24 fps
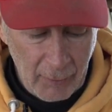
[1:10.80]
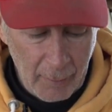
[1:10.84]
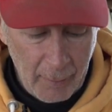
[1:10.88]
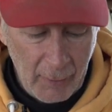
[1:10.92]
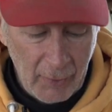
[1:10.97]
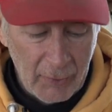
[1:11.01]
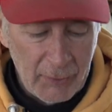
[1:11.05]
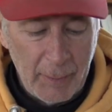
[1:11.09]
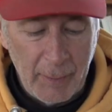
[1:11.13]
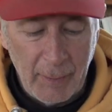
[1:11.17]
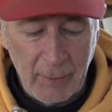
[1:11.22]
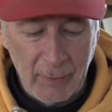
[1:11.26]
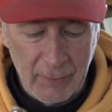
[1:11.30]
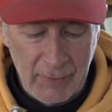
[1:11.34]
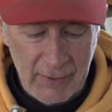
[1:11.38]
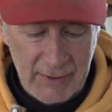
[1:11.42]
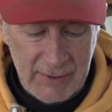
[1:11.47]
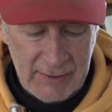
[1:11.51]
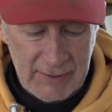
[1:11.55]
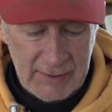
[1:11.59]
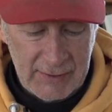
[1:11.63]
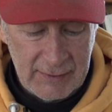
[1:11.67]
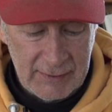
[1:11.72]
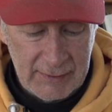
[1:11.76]
multiple
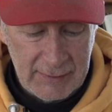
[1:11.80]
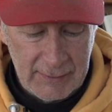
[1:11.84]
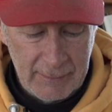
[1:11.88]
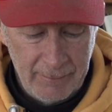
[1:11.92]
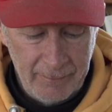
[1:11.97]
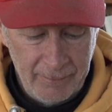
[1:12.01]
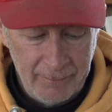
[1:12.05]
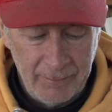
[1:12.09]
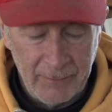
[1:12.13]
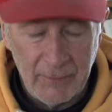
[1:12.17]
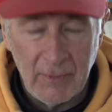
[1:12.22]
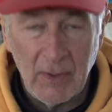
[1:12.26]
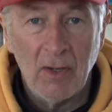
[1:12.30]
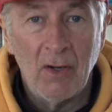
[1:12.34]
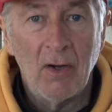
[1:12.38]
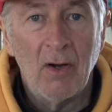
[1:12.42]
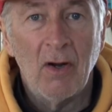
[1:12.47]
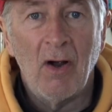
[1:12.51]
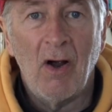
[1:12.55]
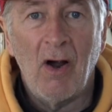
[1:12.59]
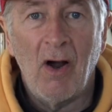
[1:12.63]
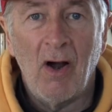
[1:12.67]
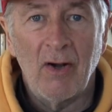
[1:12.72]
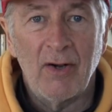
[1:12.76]
reasons.
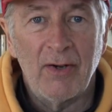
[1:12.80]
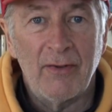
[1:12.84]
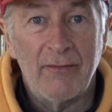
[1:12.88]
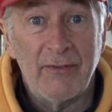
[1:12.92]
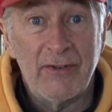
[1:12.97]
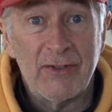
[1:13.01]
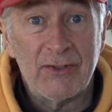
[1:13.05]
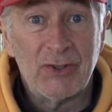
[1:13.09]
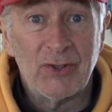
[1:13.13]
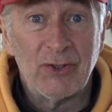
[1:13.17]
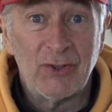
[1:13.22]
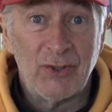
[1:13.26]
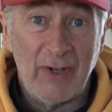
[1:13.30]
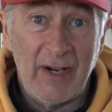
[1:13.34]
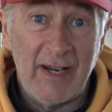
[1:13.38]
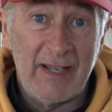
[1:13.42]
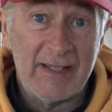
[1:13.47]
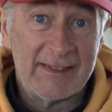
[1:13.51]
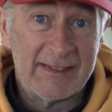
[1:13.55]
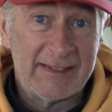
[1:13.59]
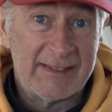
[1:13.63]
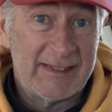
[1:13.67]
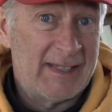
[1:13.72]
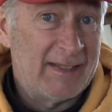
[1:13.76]
Artificial
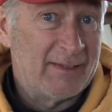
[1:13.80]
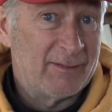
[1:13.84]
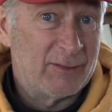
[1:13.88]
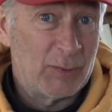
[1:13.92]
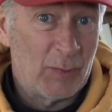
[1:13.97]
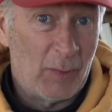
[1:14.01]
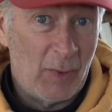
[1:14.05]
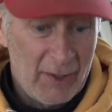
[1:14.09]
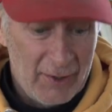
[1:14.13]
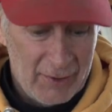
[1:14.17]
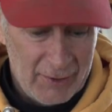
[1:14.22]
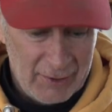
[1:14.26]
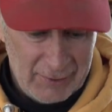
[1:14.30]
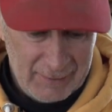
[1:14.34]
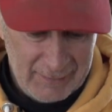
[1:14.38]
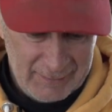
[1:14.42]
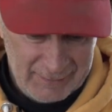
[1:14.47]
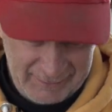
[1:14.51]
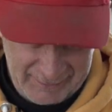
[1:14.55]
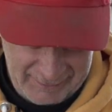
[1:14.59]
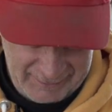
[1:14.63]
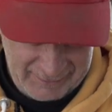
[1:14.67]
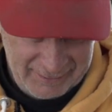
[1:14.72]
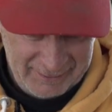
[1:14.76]
grass saves water,
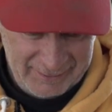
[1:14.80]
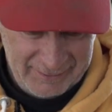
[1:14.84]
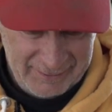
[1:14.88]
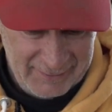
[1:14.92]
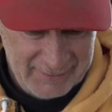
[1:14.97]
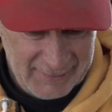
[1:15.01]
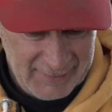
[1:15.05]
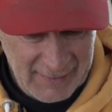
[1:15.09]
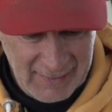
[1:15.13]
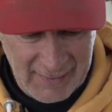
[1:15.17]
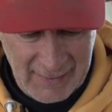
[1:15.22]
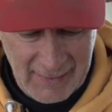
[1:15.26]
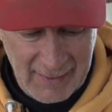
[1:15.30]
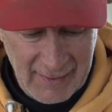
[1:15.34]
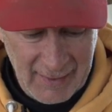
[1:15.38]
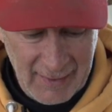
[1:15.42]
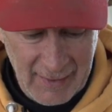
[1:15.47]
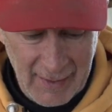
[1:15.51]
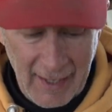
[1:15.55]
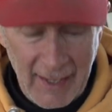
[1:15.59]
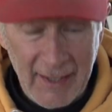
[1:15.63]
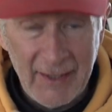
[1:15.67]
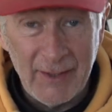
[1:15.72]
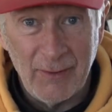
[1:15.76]

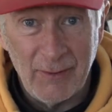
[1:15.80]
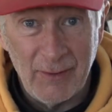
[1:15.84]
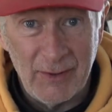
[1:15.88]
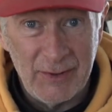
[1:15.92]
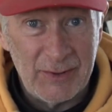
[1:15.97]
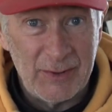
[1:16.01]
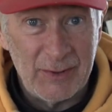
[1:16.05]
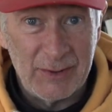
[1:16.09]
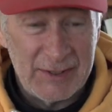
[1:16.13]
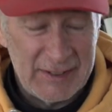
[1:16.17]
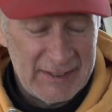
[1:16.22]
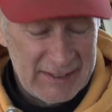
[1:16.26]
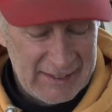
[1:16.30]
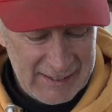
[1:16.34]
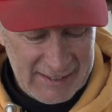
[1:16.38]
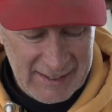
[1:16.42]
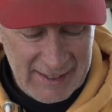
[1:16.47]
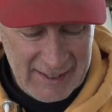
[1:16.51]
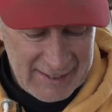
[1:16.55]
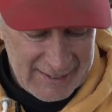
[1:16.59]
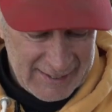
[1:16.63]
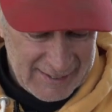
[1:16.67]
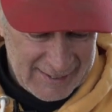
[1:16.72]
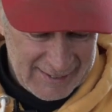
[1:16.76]
and it reduces
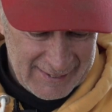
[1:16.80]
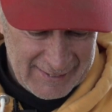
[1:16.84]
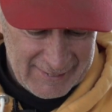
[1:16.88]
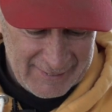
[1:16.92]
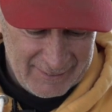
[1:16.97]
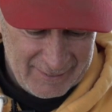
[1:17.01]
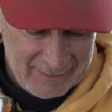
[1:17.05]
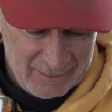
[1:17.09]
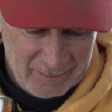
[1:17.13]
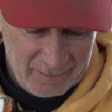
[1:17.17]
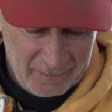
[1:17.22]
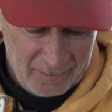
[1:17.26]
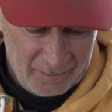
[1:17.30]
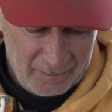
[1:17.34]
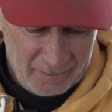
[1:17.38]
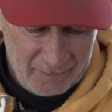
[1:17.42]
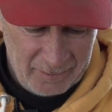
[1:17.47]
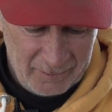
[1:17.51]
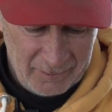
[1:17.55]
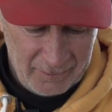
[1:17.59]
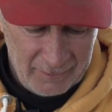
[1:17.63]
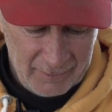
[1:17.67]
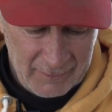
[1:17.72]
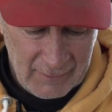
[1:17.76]
dust.
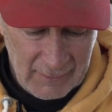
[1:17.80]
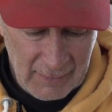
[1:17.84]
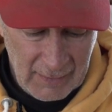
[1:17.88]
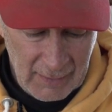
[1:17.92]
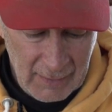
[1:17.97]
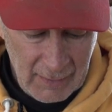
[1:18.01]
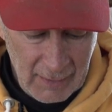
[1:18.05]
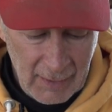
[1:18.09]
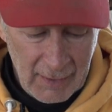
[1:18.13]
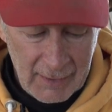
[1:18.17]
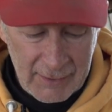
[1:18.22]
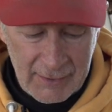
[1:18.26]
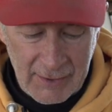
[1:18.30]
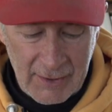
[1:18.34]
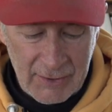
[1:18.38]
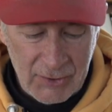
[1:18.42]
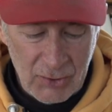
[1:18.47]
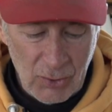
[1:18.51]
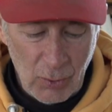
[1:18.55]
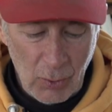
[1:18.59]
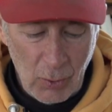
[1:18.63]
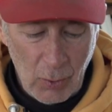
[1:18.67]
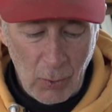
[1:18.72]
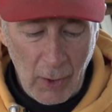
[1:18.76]
It
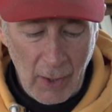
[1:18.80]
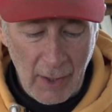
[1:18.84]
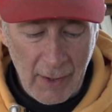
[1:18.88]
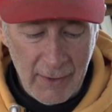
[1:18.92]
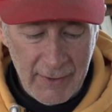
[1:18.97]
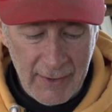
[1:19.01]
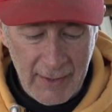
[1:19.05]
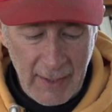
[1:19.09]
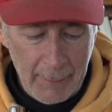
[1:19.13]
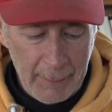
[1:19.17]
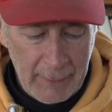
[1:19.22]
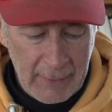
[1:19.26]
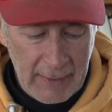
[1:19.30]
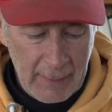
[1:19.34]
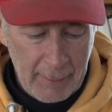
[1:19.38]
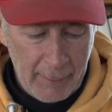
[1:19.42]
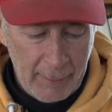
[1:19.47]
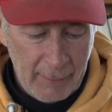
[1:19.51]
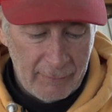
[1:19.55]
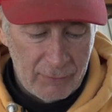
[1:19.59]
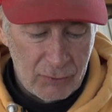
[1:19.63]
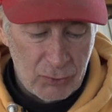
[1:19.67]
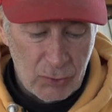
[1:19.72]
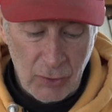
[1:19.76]
doesn't require the
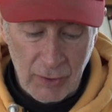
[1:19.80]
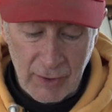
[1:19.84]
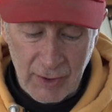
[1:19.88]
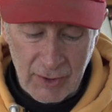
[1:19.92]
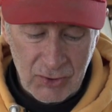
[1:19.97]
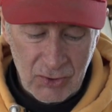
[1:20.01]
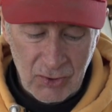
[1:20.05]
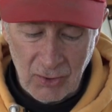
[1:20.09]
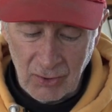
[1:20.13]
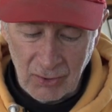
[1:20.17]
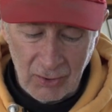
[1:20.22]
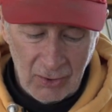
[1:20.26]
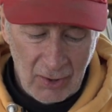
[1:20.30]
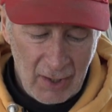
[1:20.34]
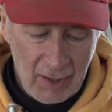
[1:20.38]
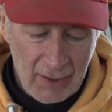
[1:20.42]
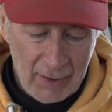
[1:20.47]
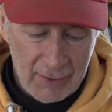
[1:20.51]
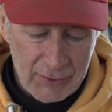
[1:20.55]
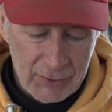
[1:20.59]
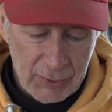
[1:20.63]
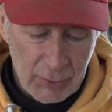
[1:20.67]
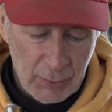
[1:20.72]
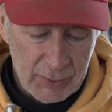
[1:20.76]
upkeep of traditional
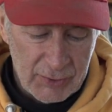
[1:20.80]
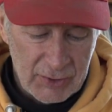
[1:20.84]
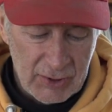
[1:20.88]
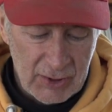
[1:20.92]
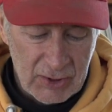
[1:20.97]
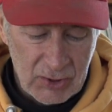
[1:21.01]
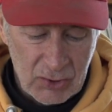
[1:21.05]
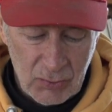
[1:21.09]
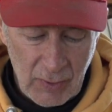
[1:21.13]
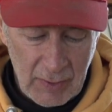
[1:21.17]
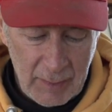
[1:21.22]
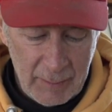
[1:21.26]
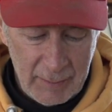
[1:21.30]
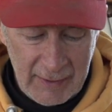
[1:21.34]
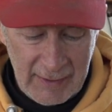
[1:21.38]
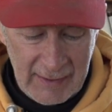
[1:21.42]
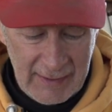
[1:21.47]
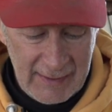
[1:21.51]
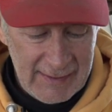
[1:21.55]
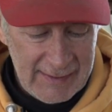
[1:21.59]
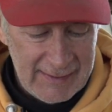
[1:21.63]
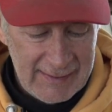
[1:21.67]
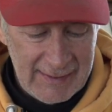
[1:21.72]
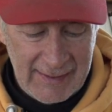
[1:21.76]
lawns, so it's extremely
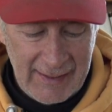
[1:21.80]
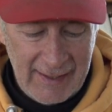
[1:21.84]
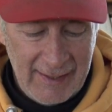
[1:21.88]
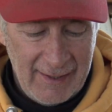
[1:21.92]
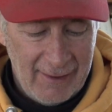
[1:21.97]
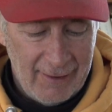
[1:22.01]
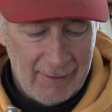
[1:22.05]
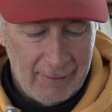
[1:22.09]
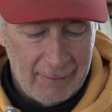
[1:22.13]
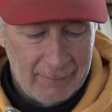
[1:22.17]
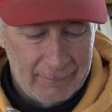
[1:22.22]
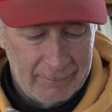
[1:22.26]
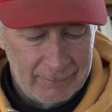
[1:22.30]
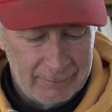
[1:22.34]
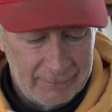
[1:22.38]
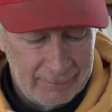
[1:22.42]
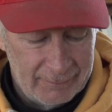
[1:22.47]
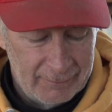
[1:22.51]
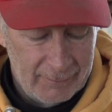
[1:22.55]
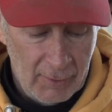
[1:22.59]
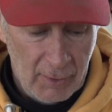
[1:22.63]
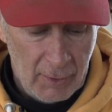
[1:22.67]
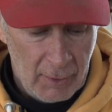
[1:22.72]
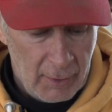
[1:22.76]
easy care.
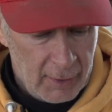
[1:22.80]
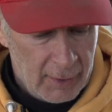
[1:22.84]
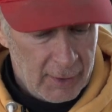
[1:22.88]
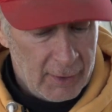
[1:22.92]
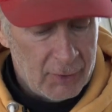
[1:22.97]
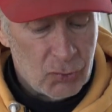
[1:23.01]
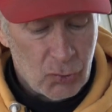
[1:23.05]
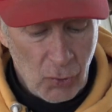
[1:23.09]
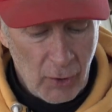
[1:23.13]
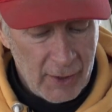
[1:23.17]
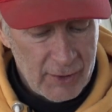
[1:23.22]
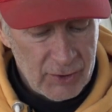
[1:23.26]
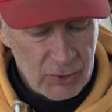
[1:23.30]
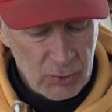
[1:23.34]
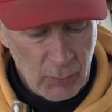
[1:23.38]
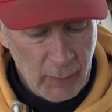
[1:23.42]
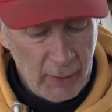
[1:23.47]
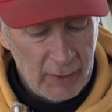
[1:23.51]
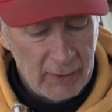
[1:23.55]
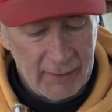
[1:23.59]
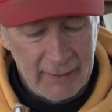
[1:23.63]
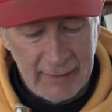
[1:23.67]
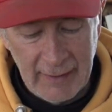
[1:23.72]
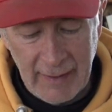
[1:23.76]
It dries
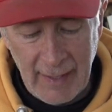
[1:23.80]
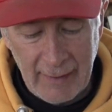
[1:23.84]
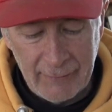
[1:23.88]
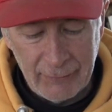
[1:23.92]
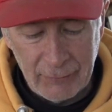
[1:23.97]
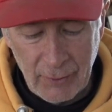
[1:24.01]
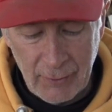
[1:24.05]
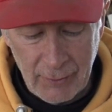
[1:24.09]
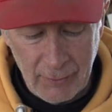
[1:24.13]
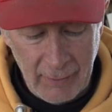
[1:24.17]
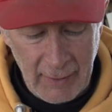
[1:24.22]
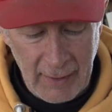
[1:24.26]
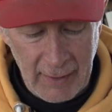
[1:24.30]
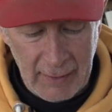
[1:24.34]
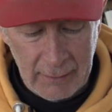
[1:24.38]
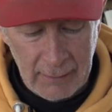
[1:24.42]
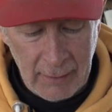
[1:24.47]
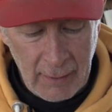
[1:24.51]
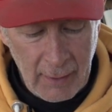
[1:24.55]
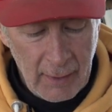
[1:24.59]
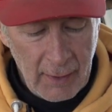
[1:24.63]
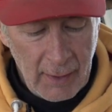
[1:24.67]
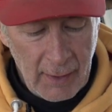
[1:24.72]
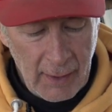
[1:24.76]
quickly after the
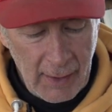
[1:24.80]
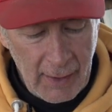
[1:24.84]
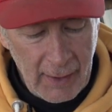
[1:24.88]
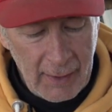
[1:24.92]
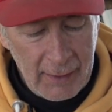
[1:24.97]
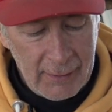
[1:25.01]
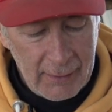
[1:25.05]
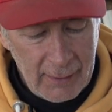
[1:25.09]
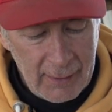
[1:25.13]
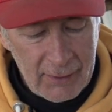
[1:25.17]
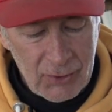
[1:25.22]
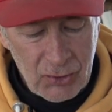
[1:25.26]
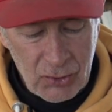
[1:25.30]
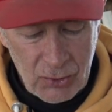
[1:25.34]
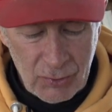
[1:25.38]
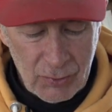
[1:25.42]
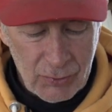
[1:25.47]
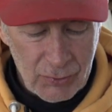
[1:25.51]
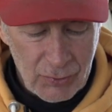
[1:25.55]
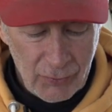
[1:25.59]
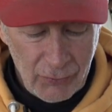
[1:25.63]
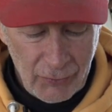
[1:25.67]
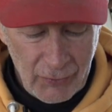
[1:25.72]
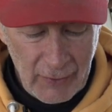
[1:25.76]
rain, and it's
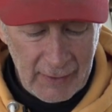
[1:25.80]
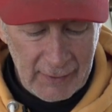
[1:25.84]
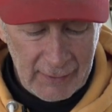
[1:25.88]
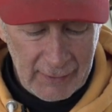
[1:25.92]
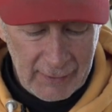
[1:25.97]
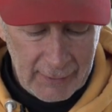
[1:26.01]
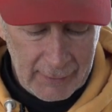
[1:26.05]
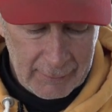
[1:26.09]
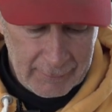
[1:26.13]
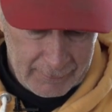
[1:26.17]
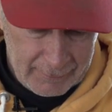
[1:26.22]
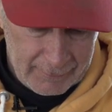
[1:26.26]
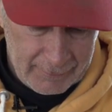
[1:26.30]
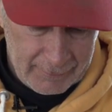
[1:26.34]
user-friendly.